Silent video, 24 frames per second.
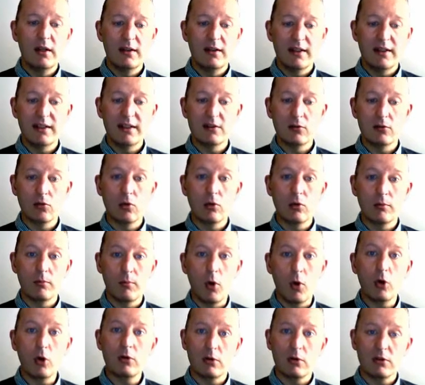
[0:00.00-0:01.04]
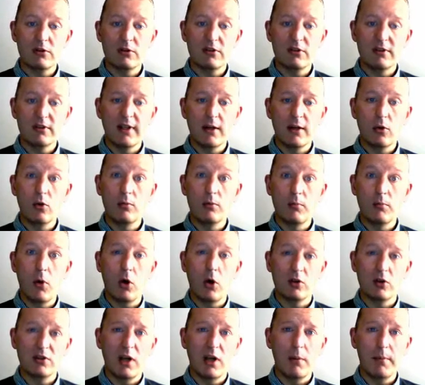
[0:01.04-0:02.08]
these are all models and they're all
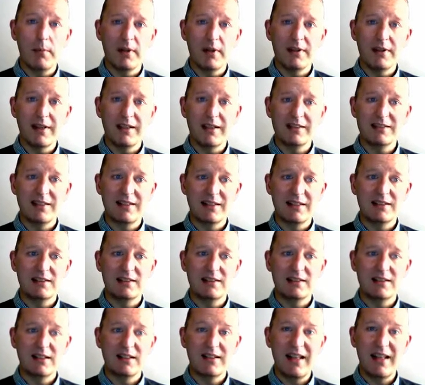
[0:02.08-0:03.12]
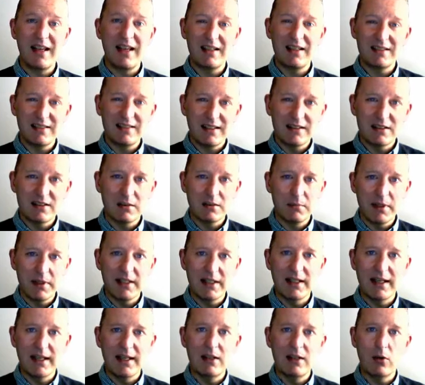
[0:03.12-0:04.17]
mocked up in that sense, and in that sense
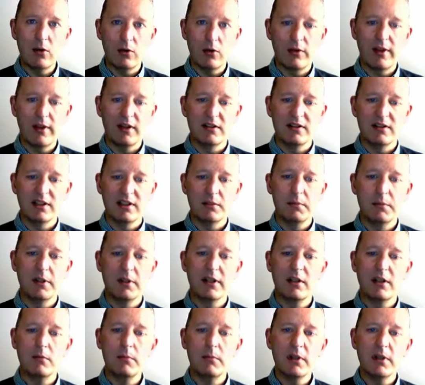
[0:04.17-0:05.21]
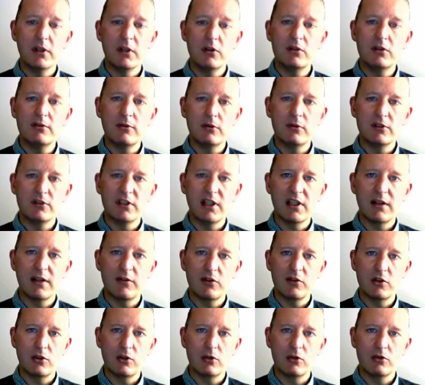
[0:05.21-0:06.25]
completely inauthentic, but it can be useful to give
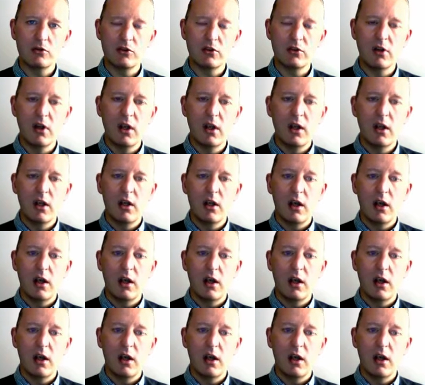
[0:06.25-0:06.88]
children